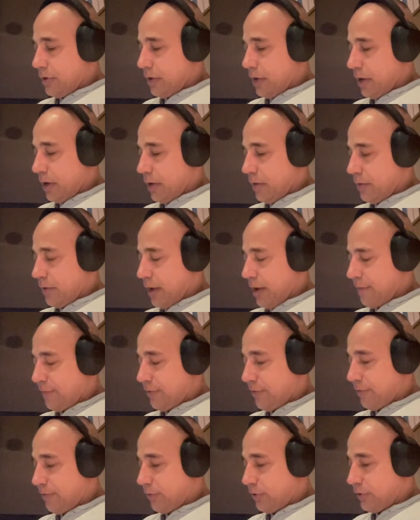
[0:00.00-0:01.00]
After
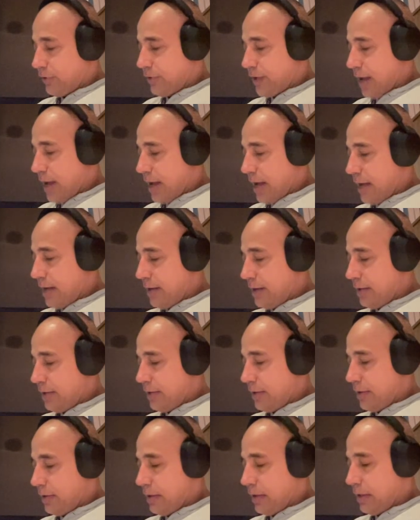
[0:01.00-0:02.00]
the first day,
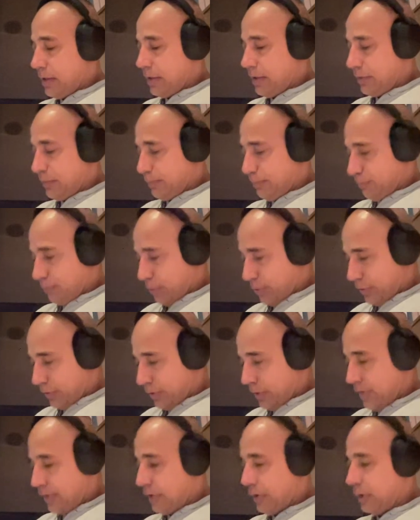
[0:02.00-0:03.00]
he
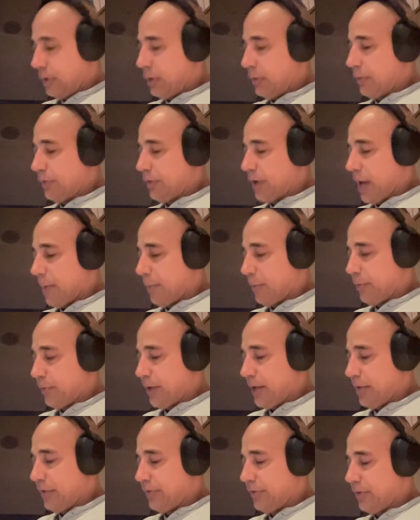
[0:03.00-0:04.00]
persistently was
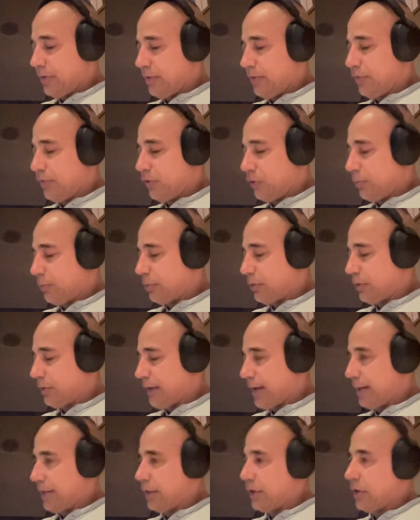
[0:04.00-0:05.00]
hypotensive, stuporous,
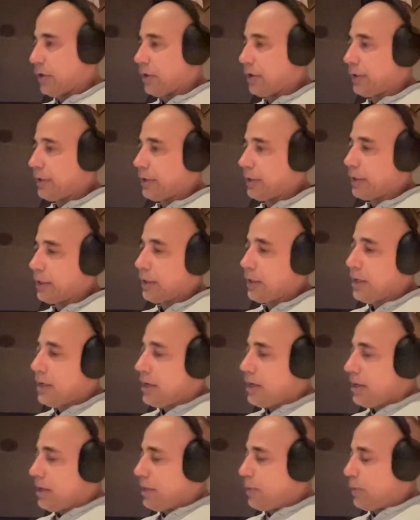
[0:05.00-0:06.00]
tachycardic.
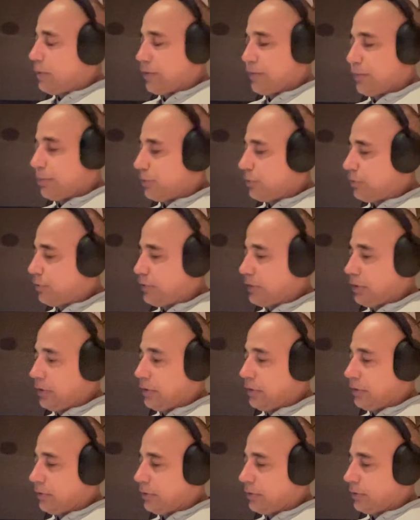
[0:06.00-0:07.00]
He wasn't producing
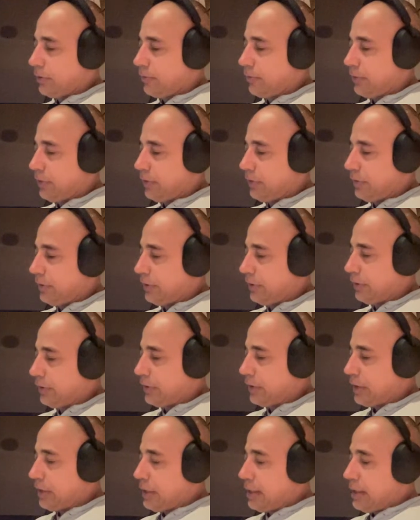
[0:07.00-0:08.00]
urine or
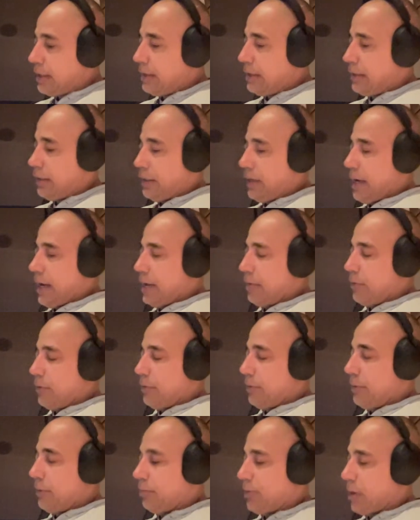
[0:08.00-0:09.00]
feces. He had
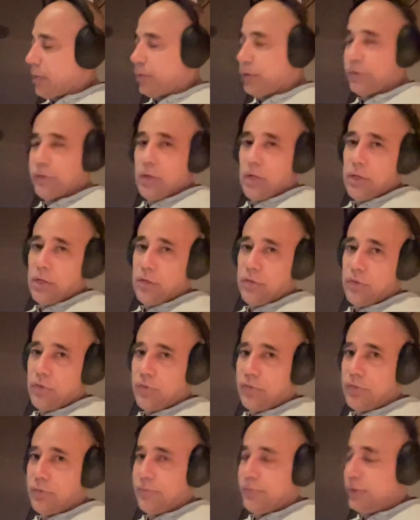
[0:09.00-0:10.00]
repeat blood work done that
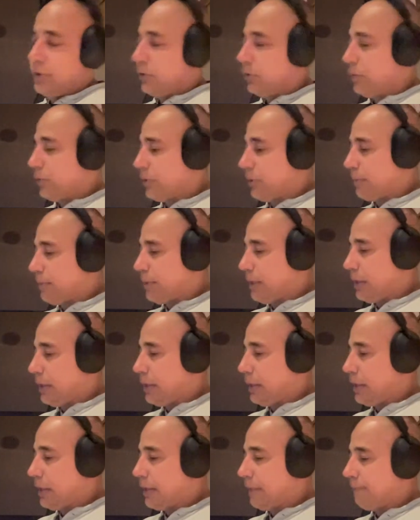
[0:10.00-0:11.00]
showed severe
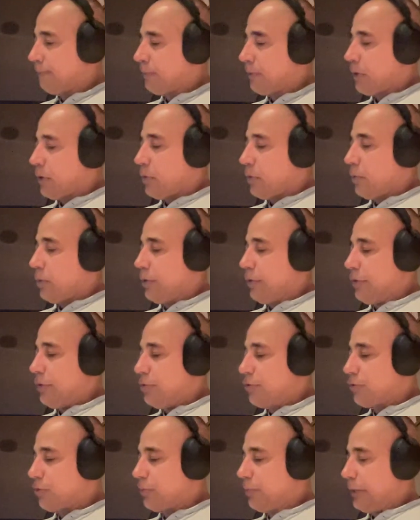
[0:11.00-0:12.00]
leukopenia with
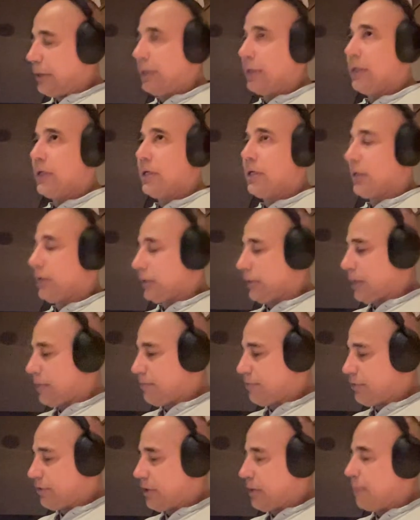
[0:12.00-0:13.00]
neutropenia,
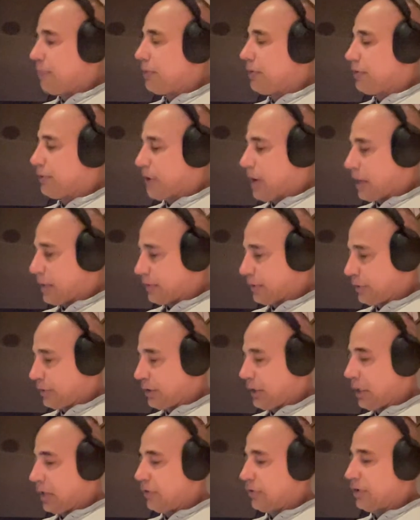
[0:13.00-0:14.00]
left ship, toxic
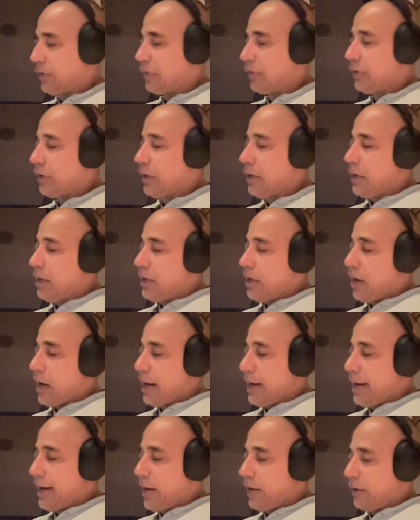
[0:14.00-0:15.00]
changes,
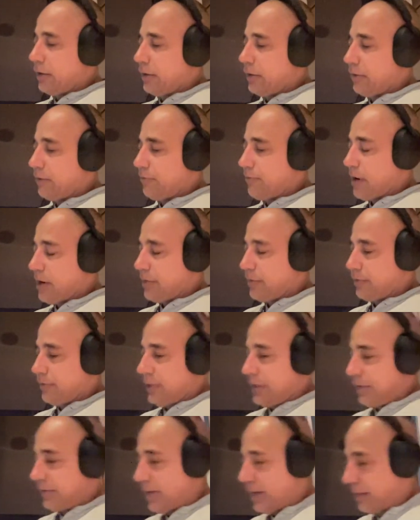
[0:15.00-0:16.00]
high alkaline
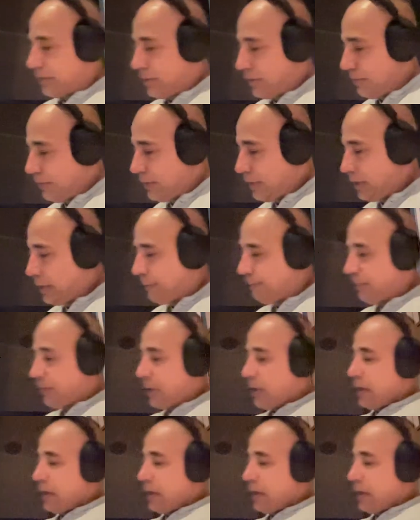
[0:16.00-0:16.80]
phosphatase activity.